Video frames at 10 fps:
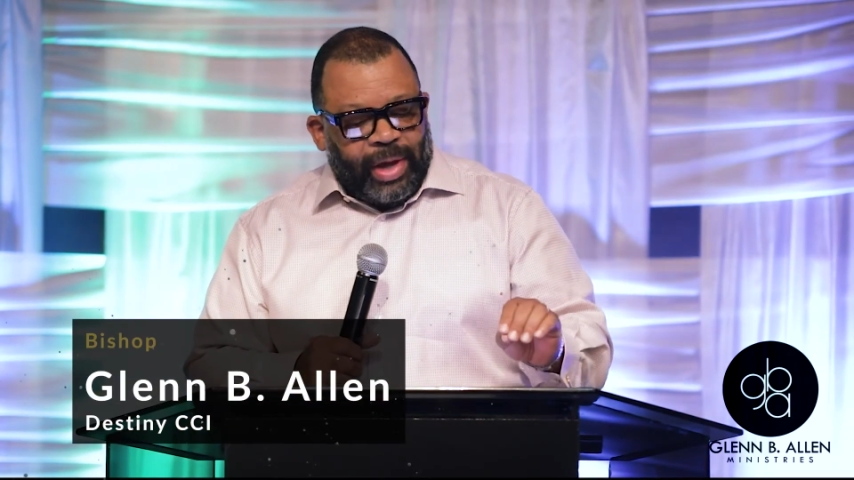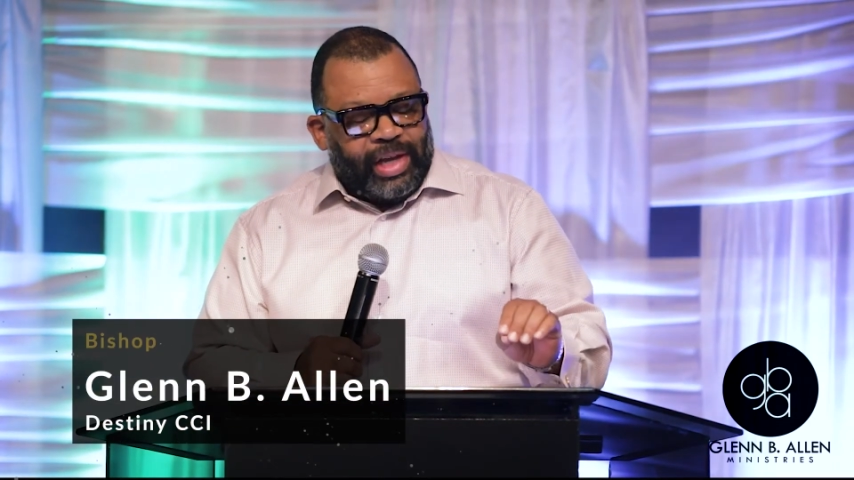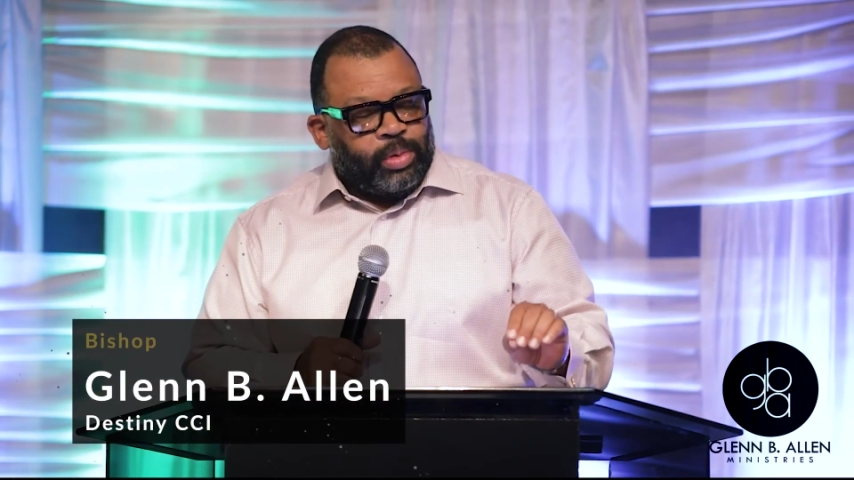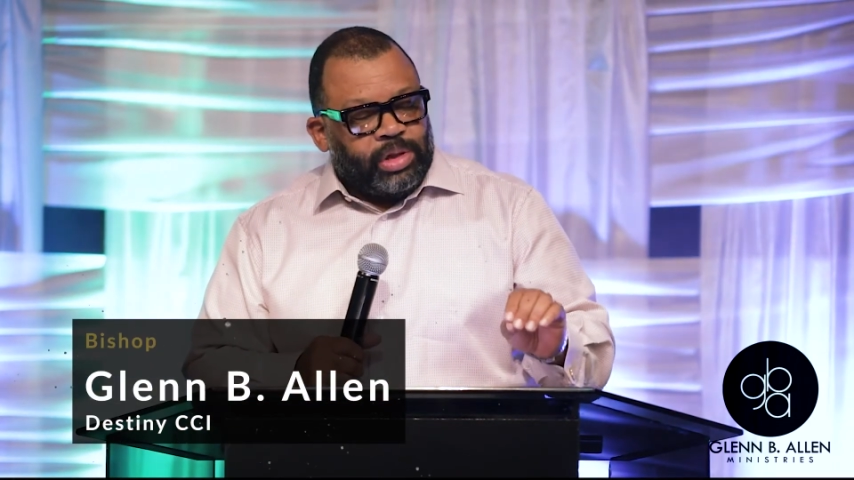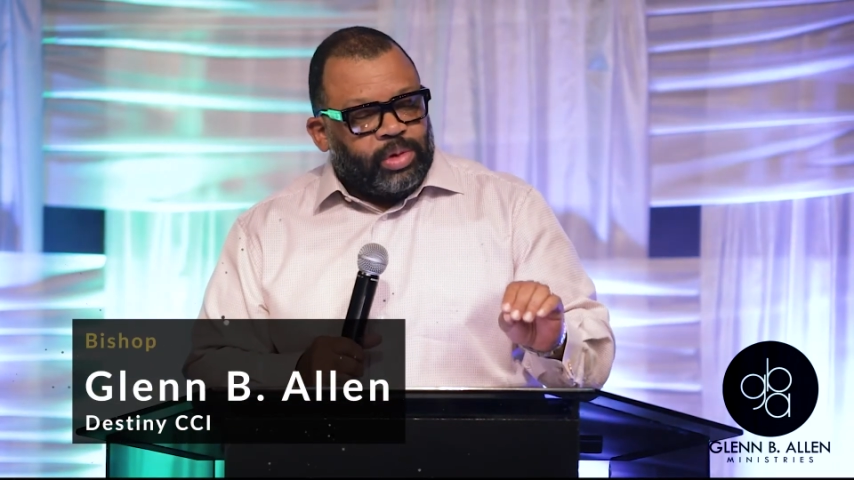
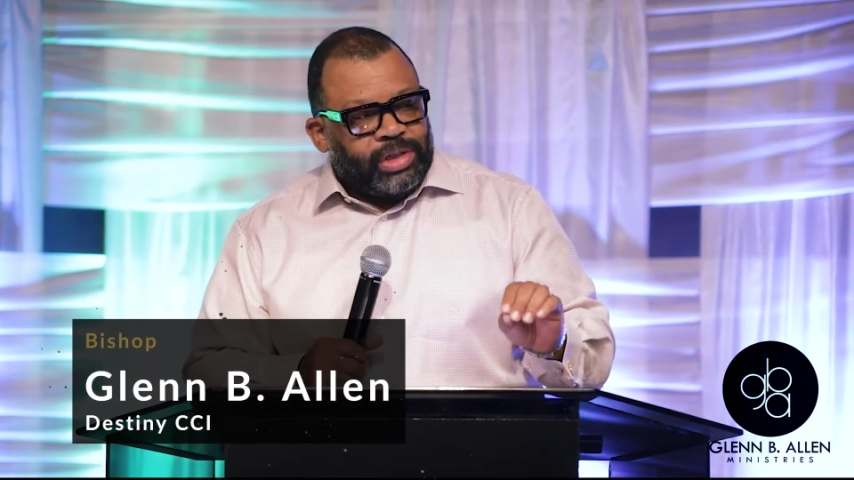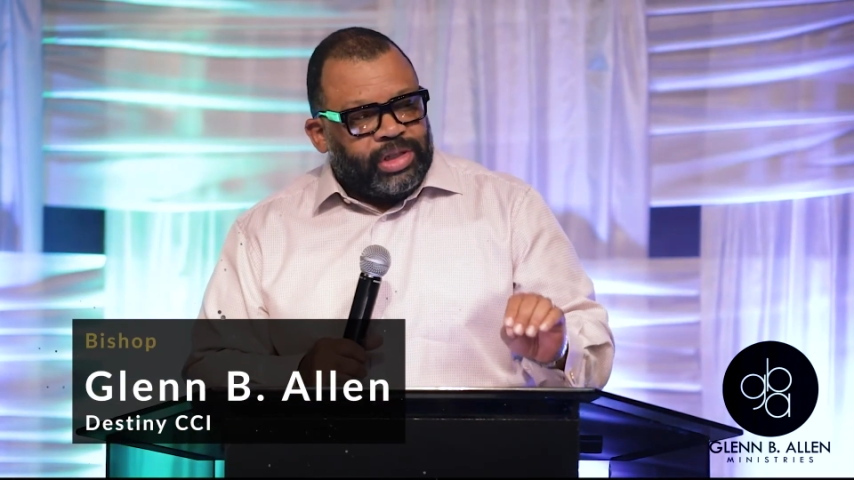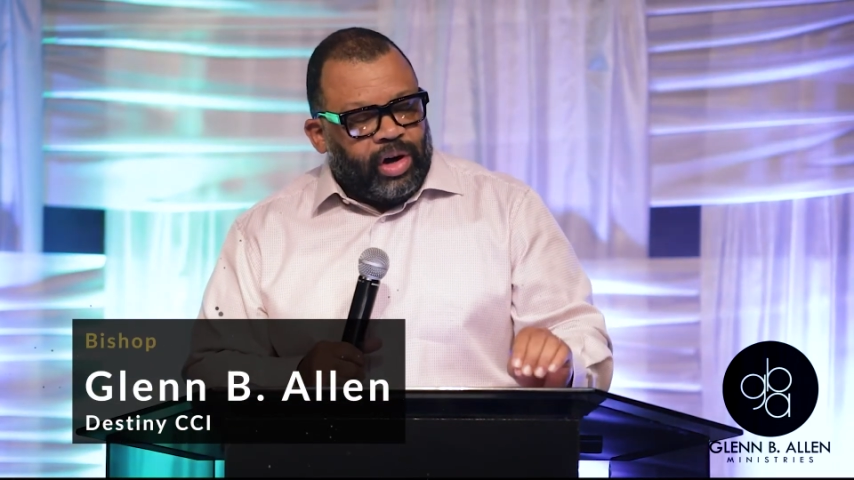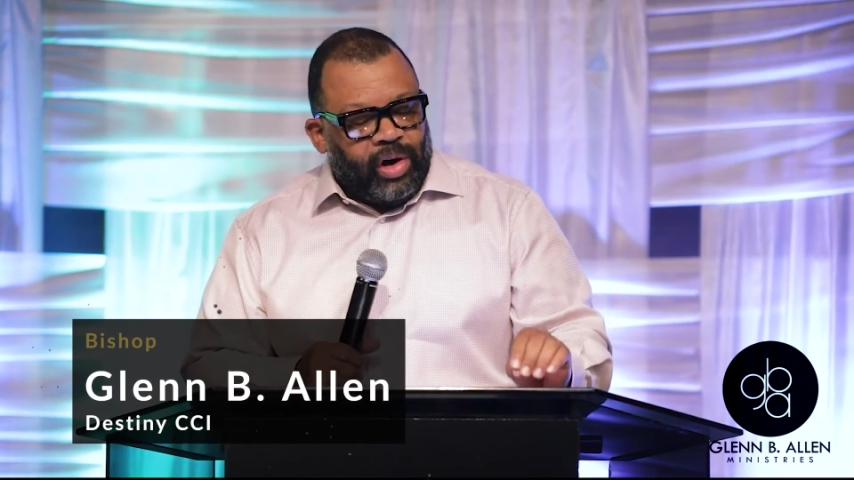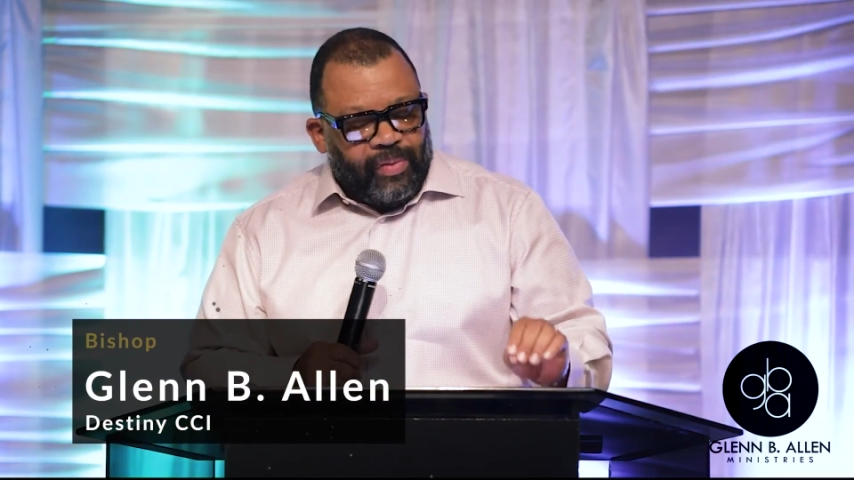space was
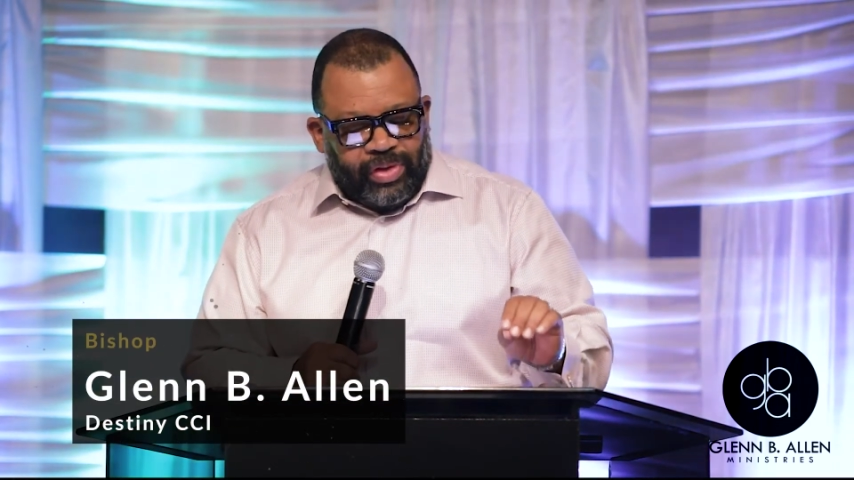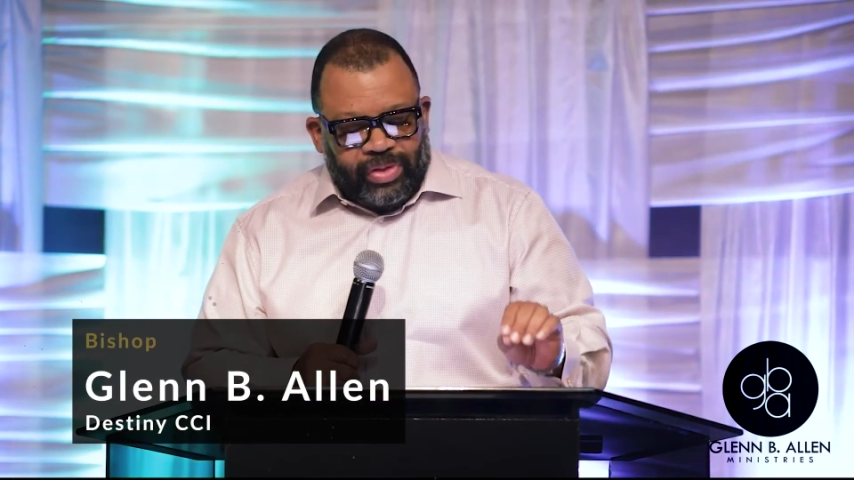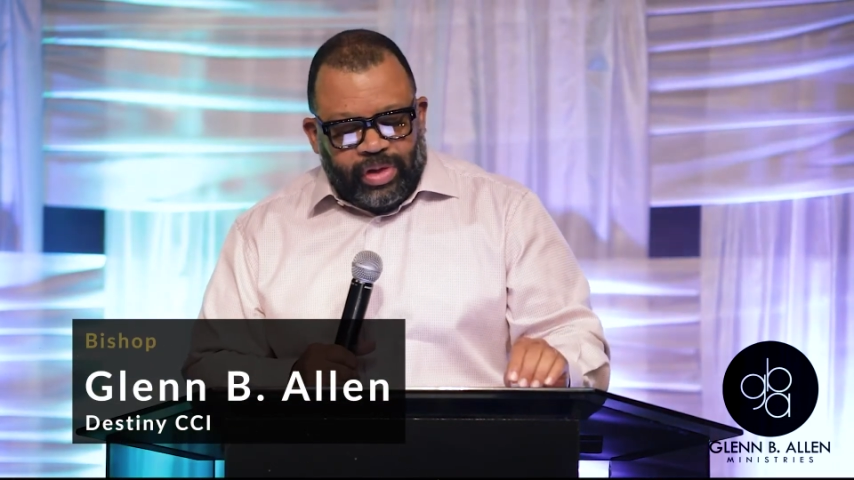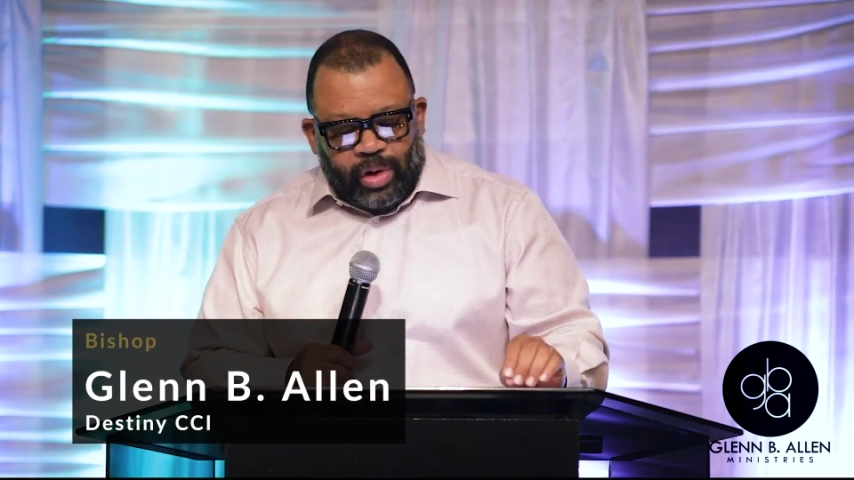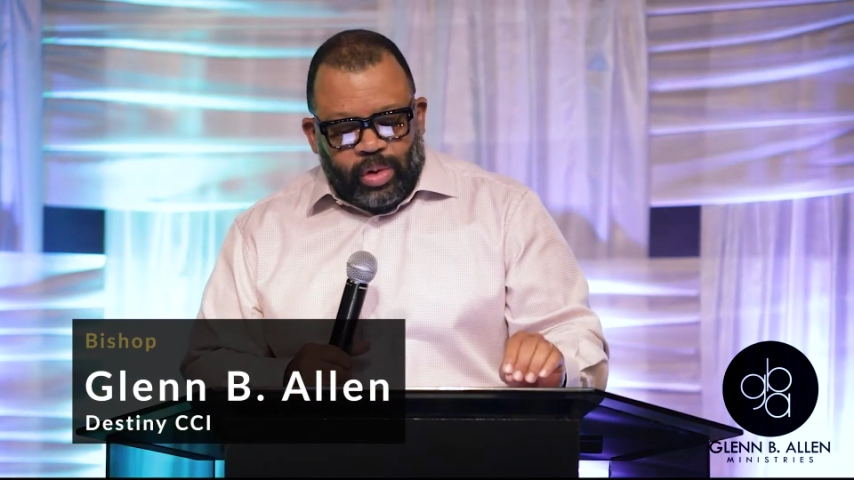reserved for
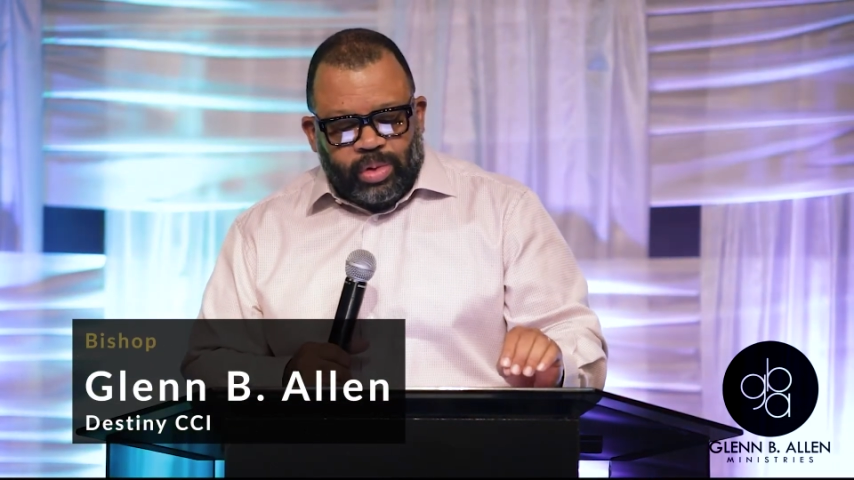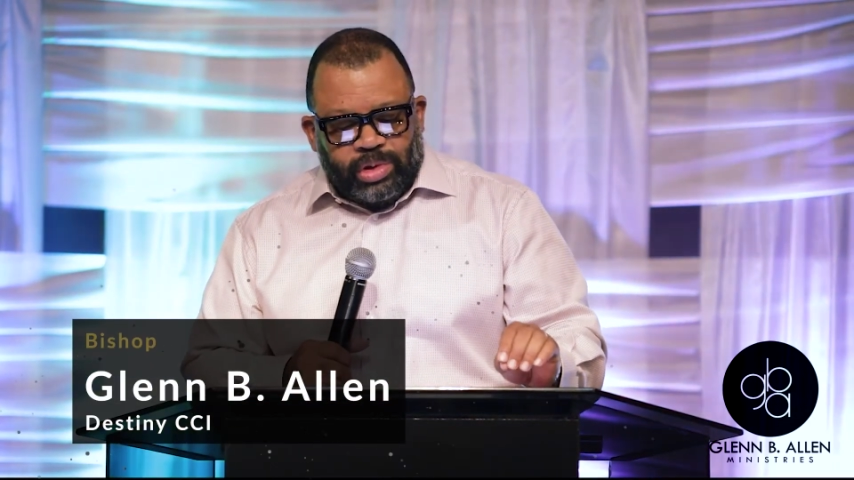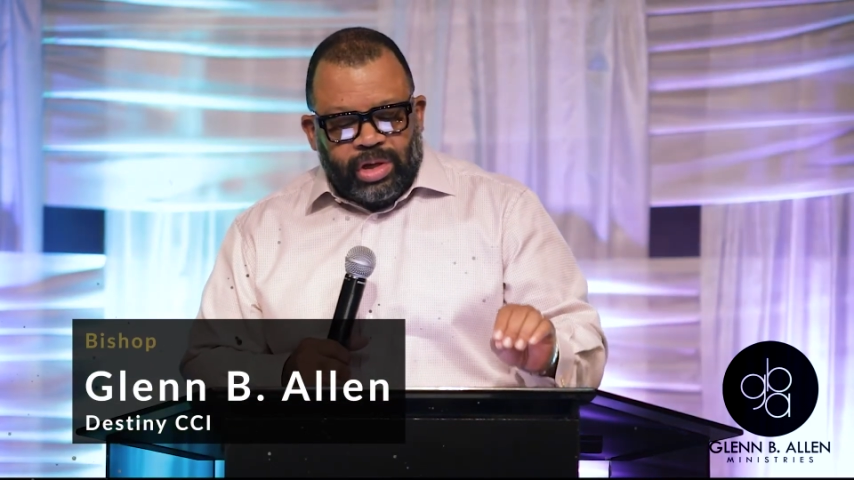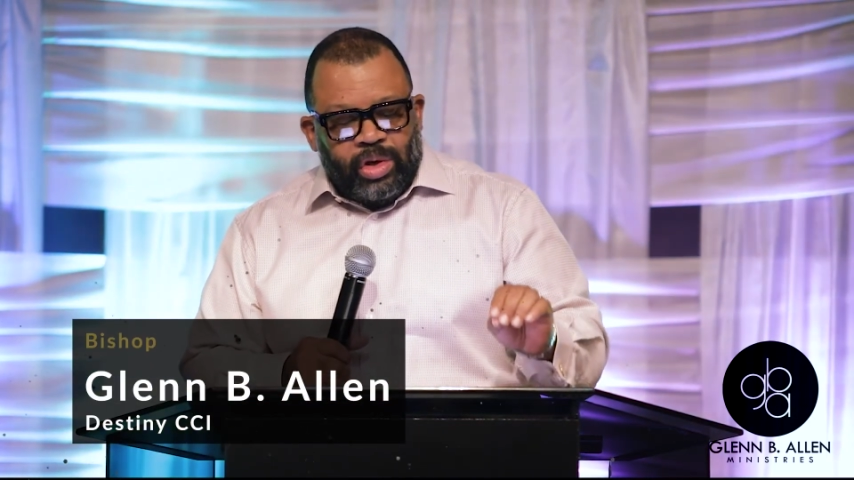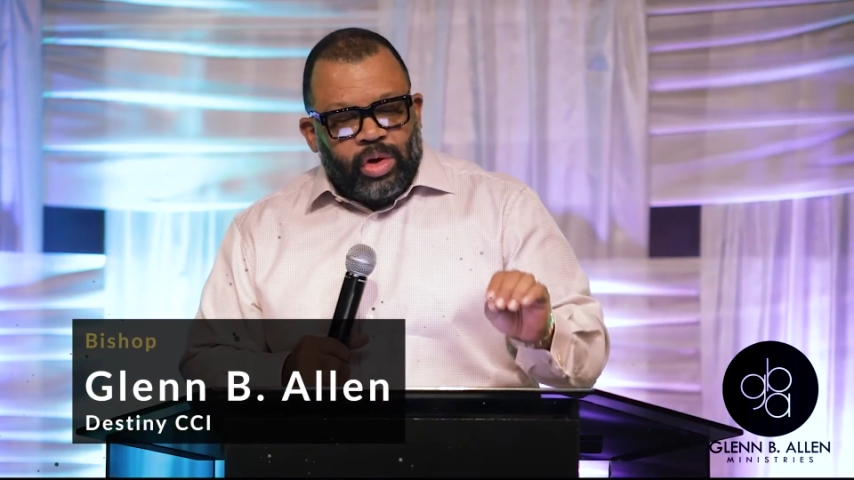
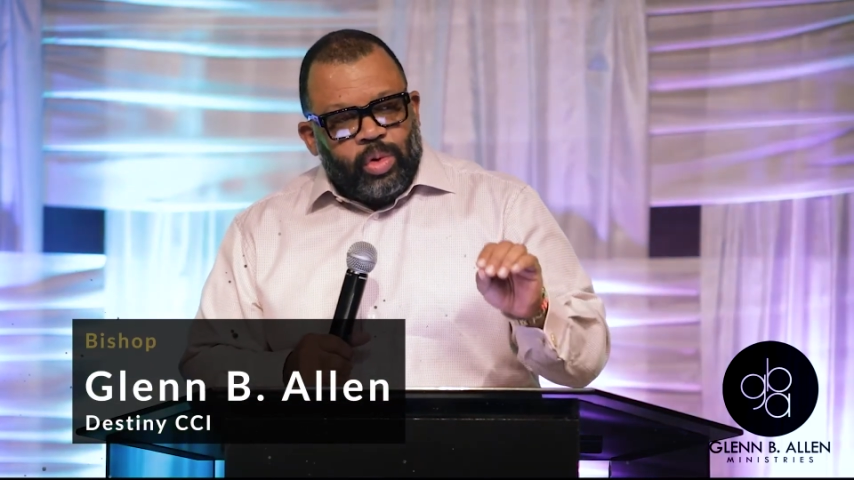those